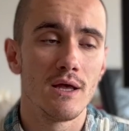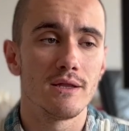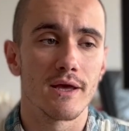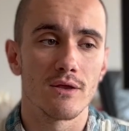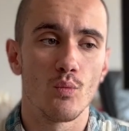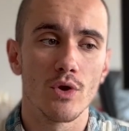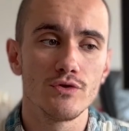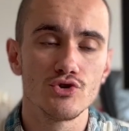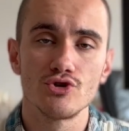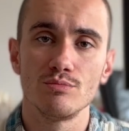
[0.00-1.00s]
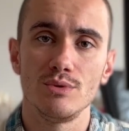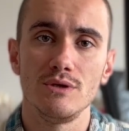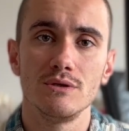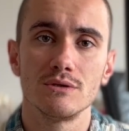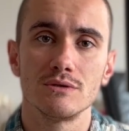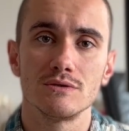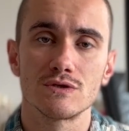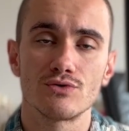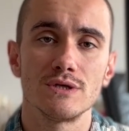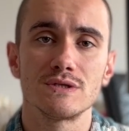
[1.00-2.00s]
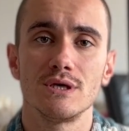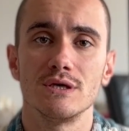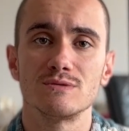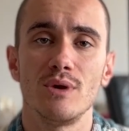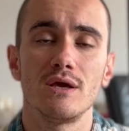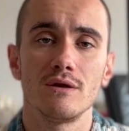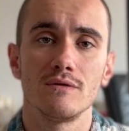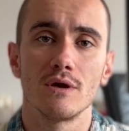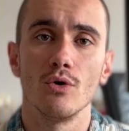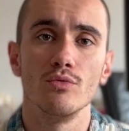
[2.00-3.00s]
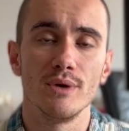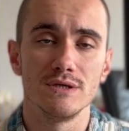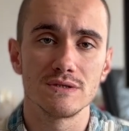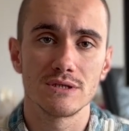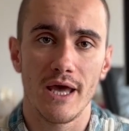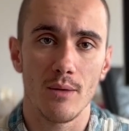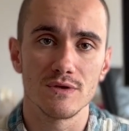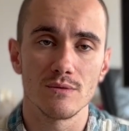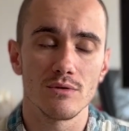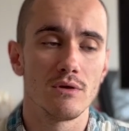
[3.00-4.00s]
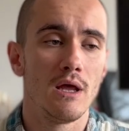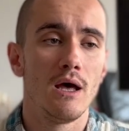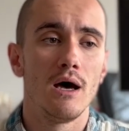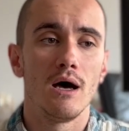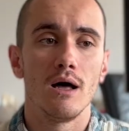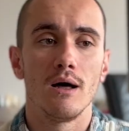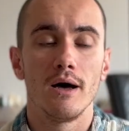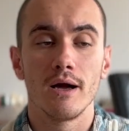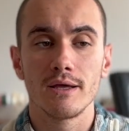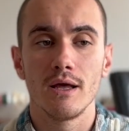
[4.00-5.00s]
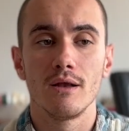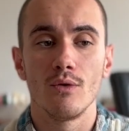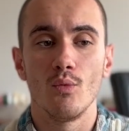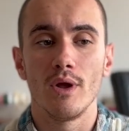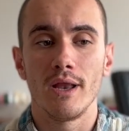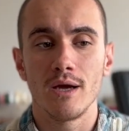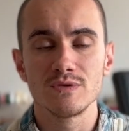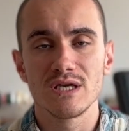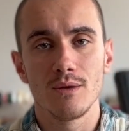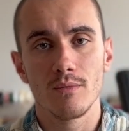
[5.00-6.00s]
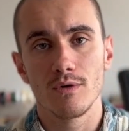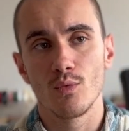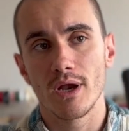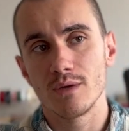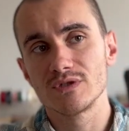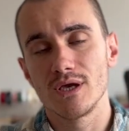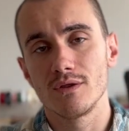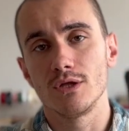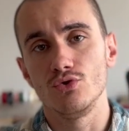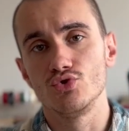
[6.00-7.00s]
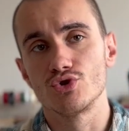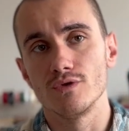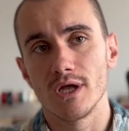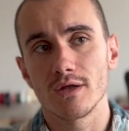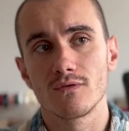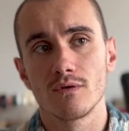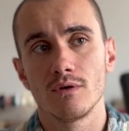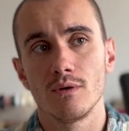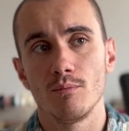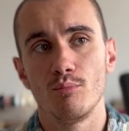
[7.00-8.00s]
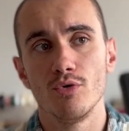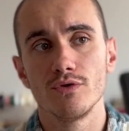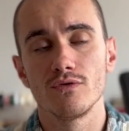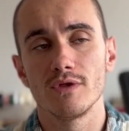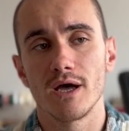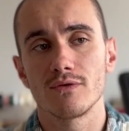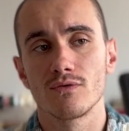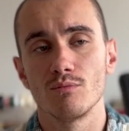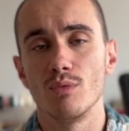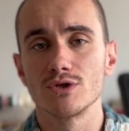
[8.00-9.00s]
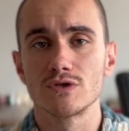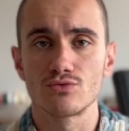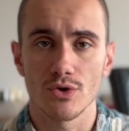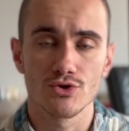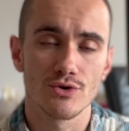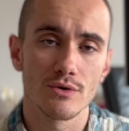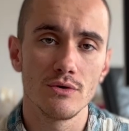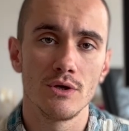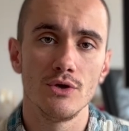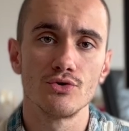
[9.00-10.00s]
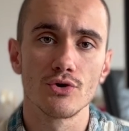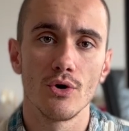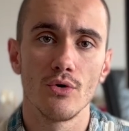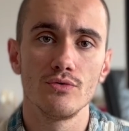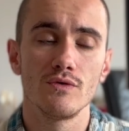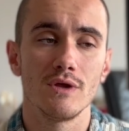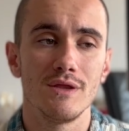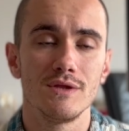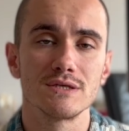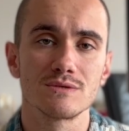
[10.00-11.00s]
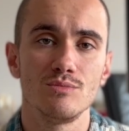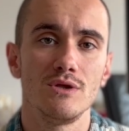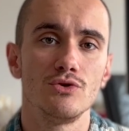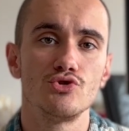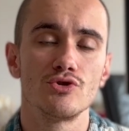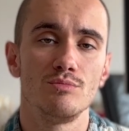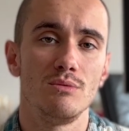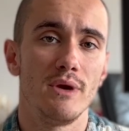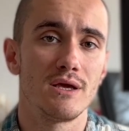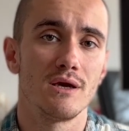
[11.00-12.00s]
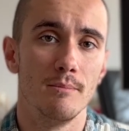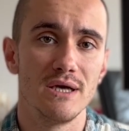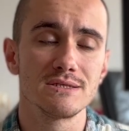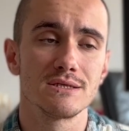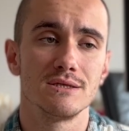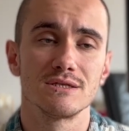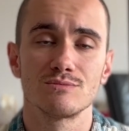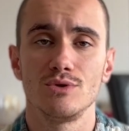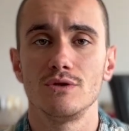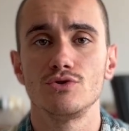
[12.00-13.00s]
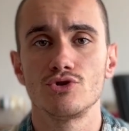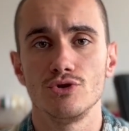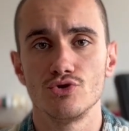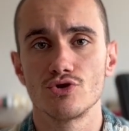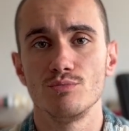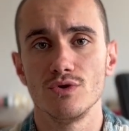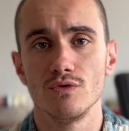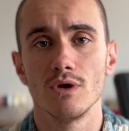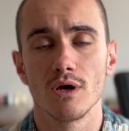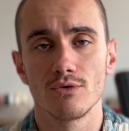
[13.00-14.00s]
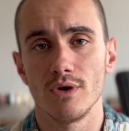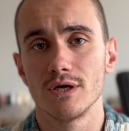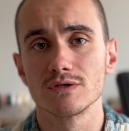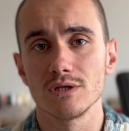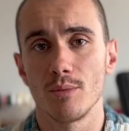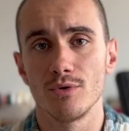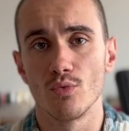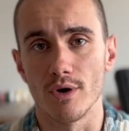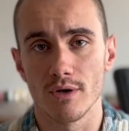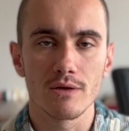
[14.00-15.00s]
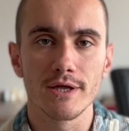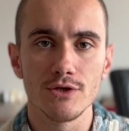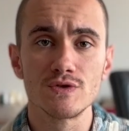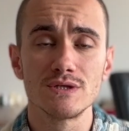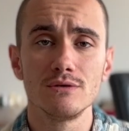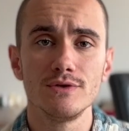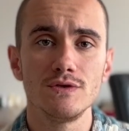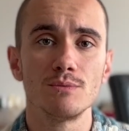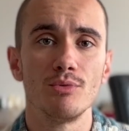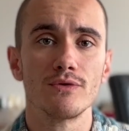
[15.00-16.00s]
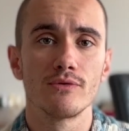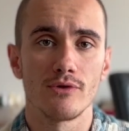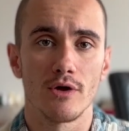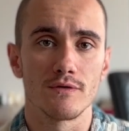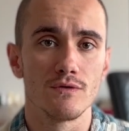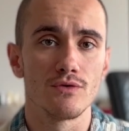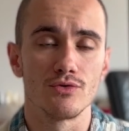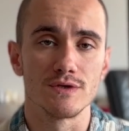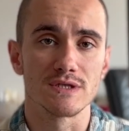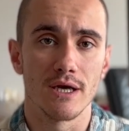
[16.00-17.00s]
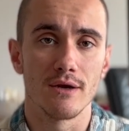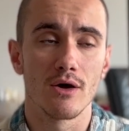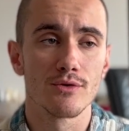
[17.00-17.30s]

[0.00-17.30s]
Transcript: Like what you should be stressing is making the code base habitable. Uh, again, when I'm saying when I'm saying that you should not put that much structure in your code, it doesn't mean that you should be making a mess. It doesn't mean that you should be uh, creating sloppy work. Like you still need to put thought into your design.